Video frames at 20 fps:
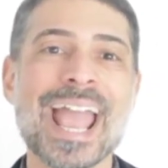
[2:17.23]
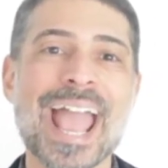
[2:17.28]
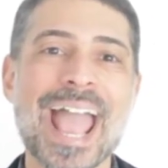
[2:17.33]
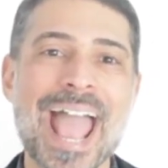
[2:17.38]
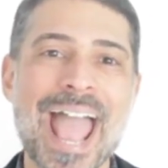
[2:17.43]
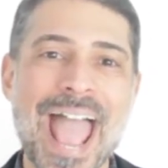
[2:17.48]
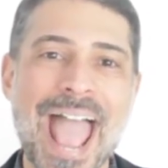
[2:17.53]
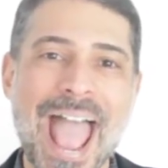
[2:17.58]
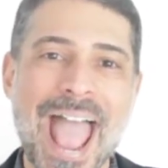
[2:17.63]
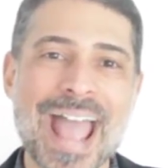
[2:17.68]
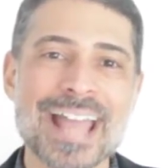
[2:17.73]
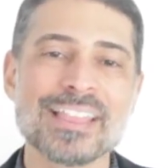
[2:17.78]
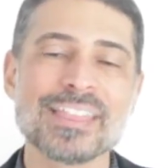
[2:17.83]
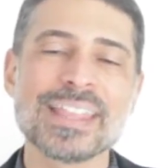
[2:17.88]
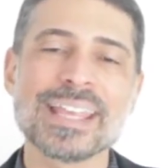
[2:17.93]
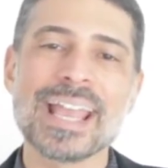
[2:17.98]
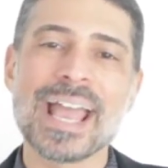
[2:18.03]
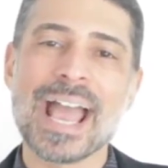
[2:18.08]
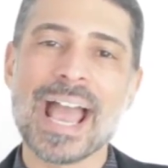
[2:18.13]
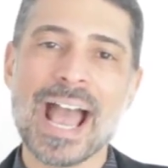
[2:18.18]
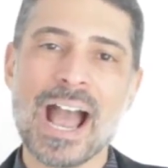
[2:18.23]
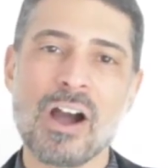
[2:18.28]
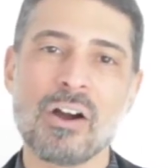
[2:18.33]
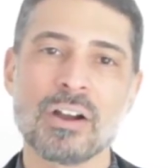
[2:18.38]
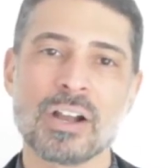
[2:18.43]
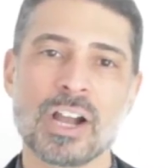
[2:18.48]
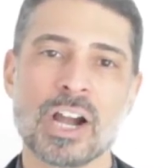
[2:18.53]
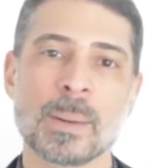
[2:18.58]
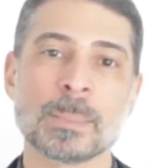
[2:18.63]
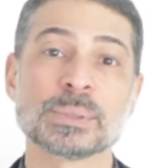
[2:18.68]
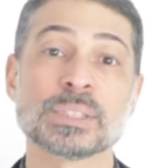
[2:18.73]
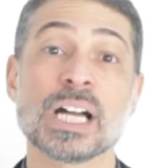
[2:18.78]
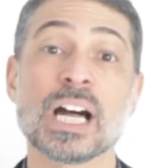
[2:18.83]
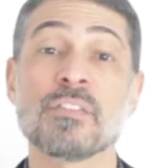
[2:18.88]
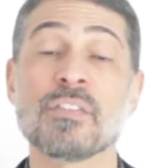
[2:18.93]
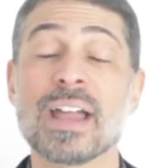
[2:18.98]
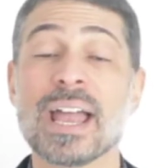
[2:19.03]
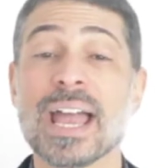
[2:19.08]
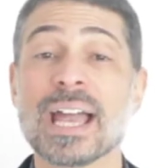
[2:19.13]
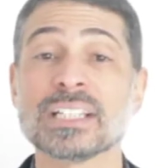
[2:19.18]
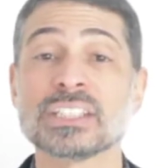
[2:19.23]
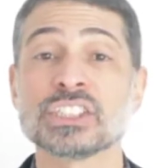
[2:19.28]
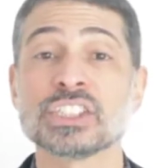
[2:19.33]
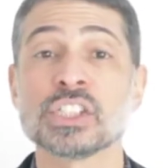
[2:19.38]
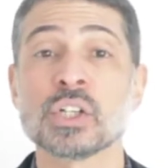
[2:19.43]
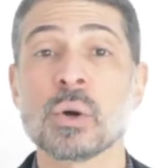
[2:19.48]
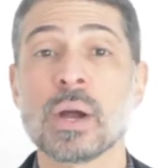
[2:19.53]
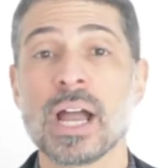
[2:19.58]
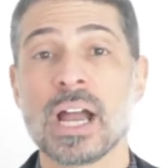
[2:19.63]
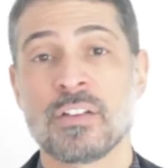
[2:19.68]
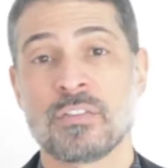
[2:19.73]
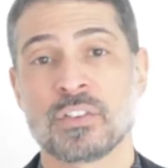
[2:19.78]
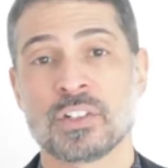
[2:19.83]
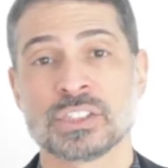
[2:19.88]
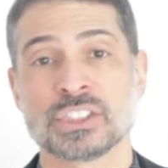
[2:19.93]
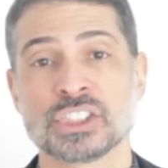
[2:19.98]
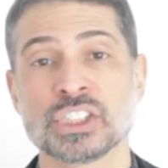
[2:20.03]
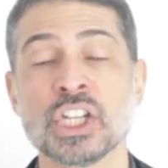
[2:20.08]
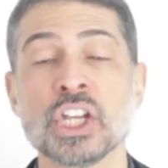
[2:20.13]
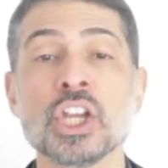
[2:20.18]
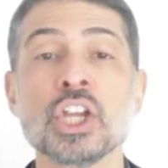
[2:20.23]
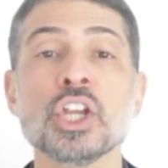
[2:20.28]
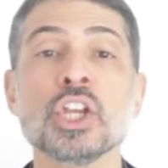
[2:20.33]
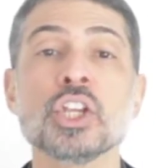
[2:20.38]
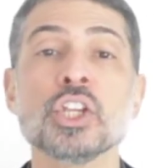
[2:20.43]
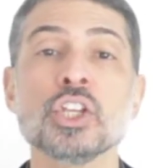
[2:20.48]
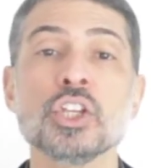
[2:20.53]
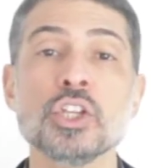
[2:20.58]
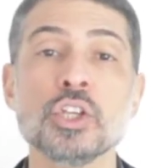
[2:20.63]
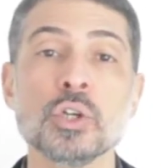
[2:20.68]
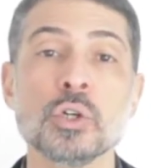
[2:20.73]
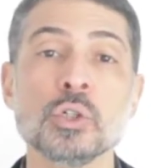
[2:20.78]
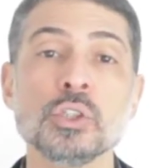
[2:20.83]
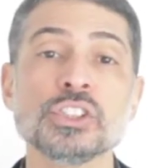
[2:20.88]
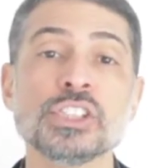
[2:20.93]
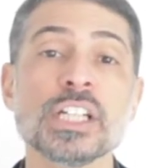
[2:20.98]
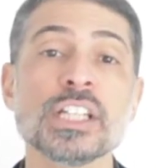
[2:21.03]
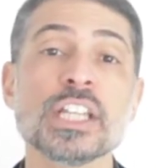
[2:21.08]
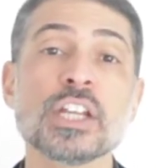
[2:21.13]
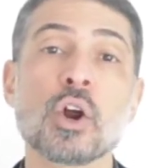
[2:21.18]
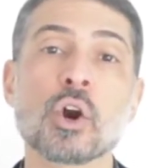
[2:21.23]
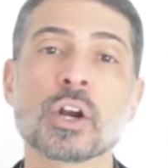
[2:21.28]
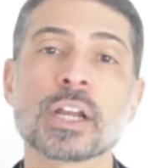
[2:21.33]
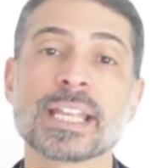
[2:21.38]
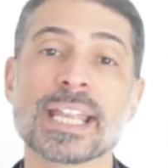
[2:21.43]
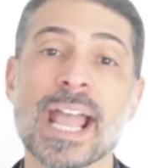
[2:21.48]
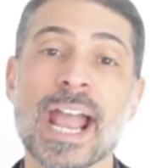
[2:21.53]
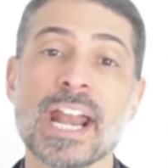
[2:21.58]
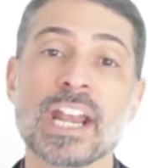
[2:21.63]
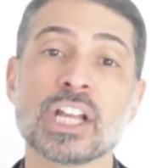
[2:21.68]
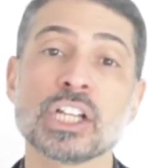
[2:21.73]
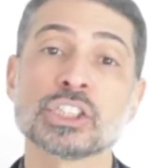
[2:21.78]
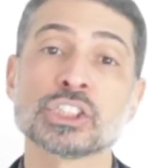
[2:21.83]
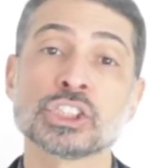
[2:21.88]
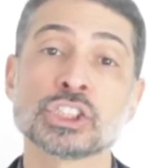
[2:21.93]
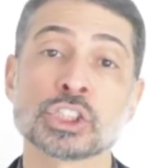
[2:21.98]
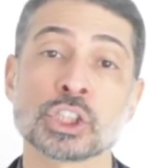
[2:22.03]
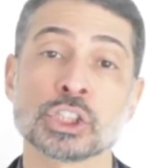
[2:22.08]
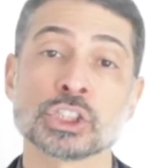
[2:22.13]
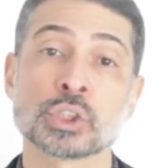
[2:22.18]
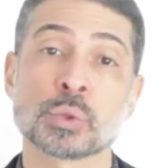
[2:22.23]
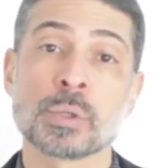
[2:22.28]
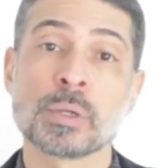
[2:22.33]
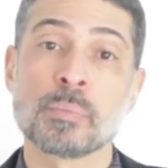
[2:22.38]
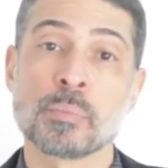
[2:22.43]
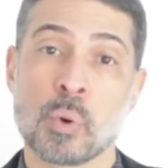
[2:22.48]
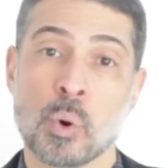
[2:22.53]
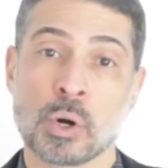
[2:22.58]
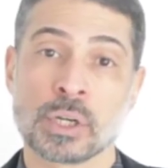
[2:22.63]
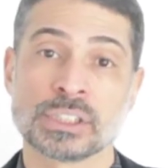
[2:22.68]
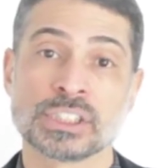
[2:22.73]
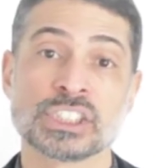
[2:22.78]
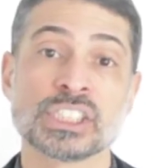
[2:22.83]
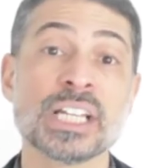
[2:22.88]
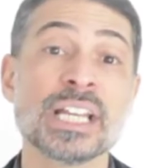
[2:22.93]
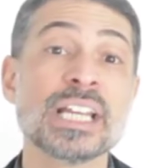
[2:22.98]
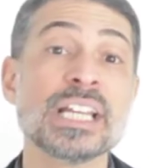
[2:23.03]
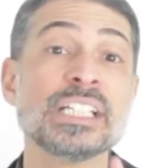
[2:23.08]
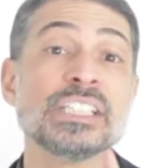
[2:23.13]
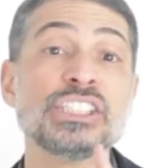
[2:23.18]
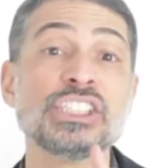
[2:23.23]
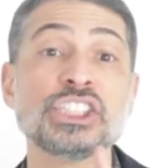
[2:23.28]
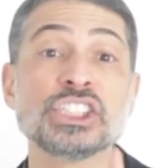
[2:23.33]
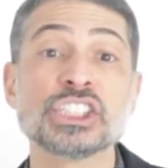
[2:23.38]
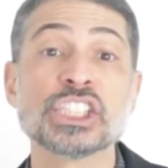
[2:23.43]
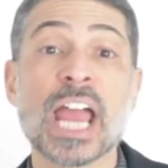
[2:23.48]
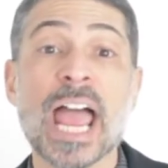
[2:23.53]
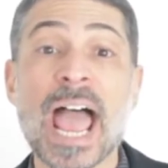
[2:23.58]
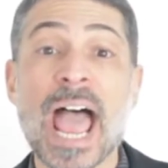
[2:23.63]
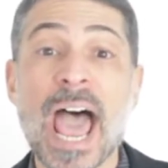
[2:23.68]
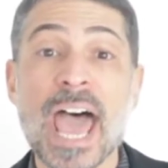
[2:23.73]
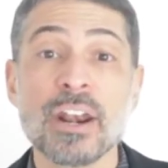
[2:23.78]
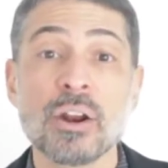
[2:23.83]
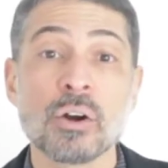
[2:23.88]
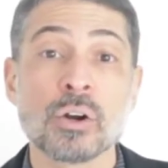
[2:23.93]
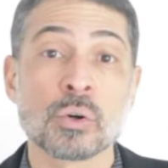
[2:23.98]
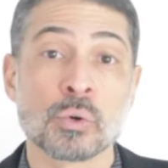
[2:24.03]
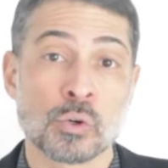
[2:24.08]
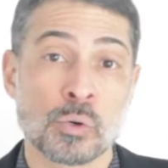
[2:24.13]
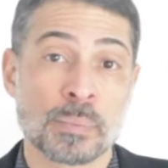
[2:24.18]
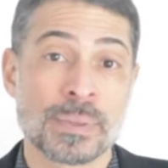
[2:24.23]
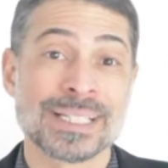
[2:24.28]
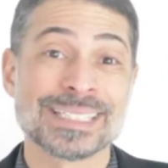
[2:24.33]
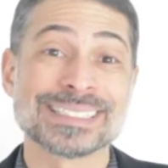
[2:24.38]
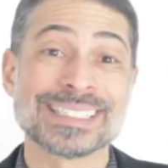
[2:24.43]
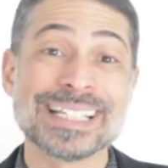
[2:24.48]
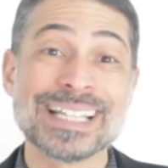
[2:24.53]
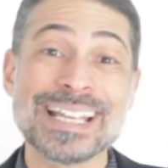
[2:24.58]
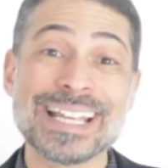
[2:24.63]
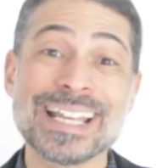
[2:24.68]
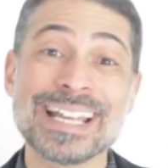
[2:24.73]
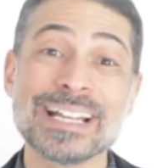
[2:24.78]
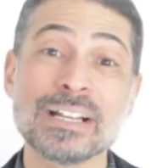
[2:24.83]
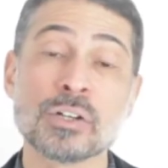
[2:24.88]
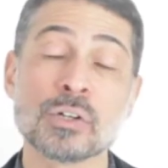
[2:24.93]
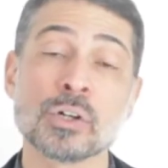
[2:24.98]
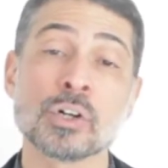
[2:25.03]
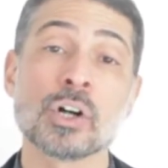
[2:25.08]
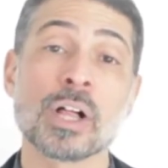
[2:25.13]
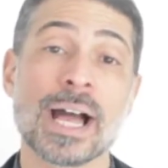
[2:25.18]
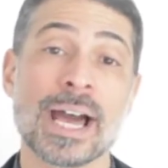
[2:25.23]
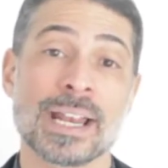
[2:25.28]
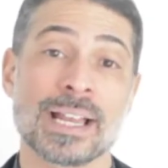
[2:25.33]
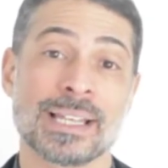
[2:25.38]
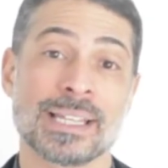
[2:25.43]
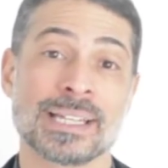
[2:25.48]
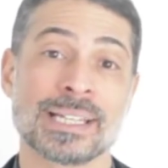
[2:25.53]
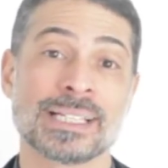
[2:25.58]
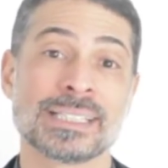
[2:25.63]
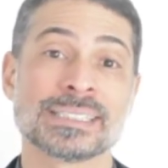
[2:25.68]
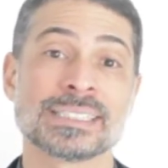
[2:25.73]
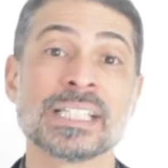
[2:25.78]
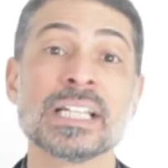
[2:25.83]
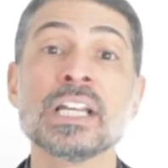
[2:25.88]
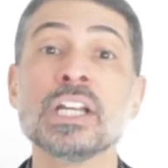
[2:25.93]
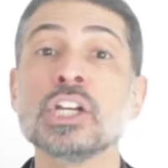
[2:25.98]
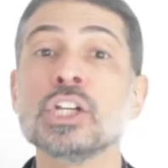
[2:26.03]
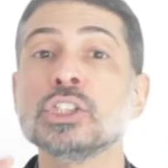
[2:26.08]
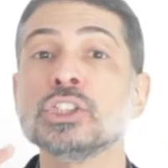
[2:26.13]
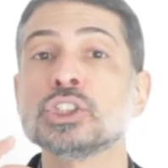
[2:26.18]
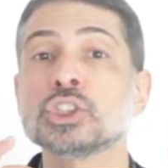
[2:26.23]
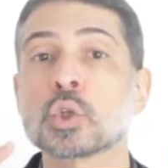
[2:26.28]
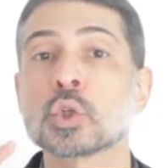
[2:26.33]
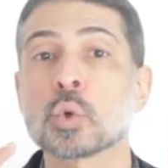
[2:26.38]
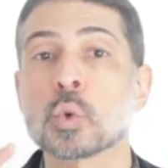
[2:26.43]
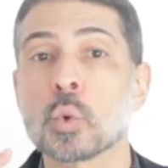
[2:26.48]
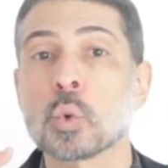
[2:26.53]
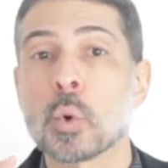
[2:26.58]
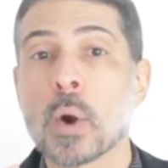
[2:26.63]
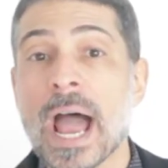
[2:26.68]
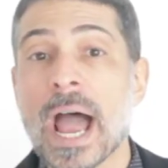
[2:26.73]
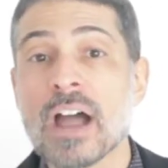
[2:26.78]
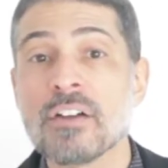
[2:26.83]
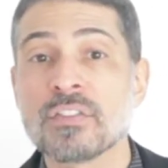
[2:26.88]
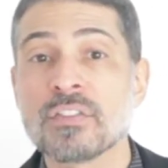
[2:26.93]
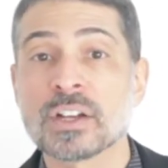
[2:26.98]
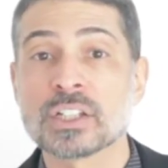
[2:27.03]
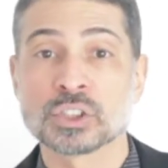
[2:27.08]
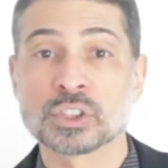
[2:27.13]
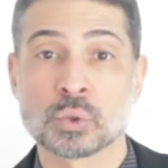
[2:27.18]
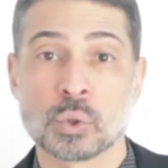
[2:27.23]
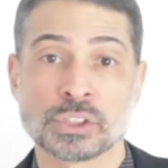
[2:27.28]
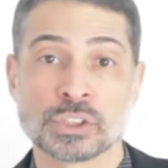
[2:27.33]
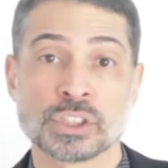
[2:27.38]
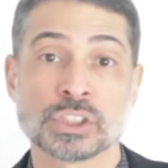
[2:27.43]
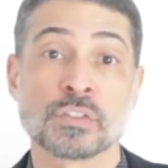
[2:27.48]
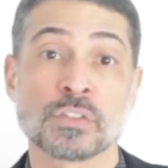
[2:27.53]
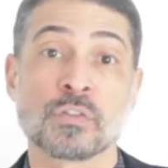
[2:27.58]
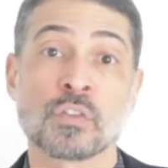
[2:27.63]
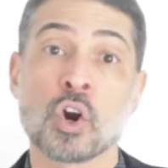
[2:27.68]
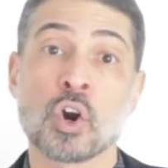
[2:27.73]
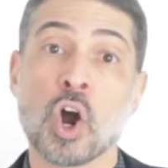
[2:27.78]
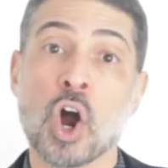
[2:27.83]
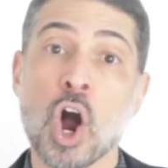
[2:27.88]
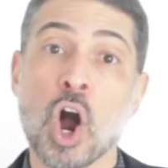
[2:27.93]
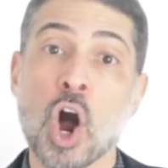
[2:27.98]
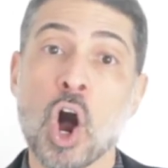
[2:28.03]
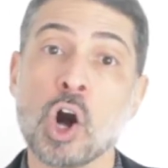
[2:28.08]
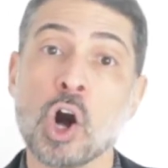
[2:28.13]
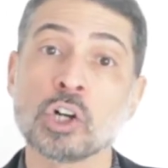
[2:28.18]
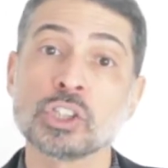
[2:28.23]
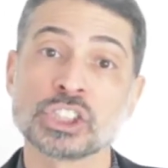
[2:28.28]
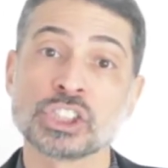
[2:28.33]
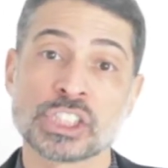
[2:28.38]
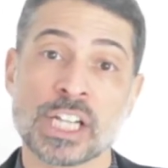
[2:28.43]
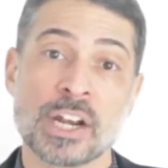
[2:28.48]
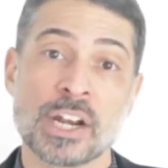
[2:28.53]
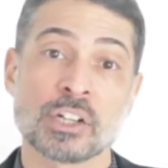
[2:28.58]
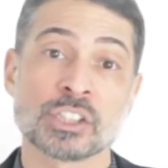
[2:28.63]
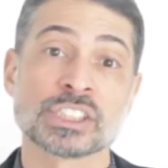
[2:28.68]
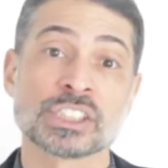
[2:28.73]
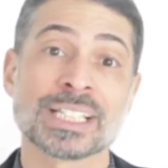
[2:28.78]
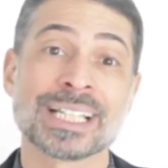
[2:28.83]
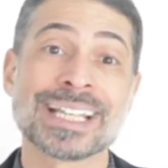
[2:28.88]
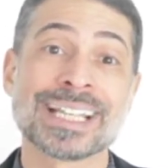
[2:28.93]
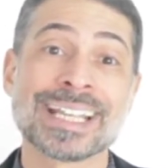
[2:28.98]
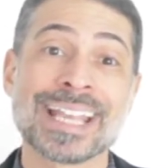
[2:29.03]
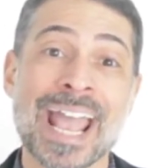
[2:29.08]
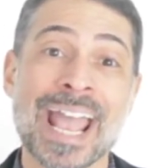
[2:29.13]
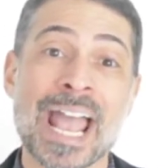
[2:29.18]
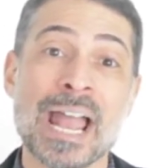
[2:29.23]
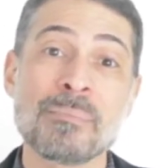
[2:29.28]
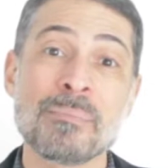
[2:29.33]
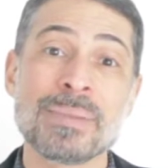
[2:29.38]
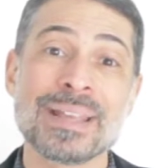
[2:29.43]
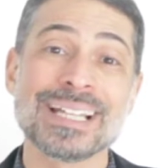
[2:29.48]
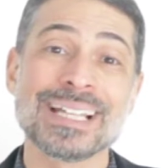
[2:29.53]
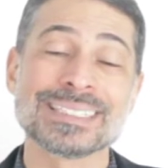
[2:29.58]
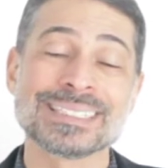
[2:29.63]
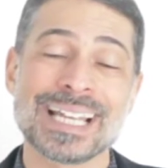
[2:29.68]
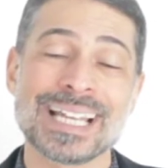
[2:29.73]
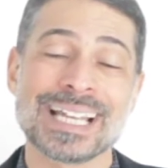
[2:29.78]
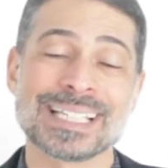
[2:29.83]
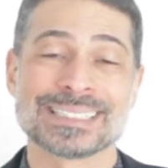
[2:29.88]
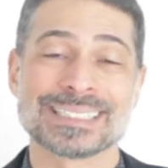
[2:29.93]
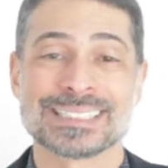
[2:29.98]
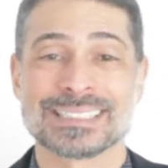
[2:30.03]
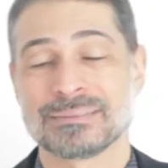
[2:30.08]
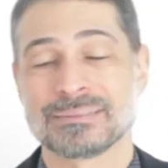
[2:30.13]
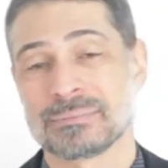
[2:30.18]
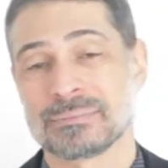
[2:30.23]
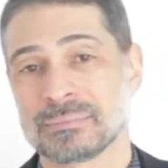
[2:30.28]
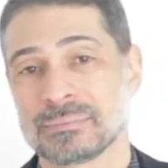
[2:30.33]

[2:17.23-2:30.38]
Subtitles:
and the outcomes of SEO efforts using the organic search reports, channel groupings in Google Analytics. Traffic sources for all channels can be assessed.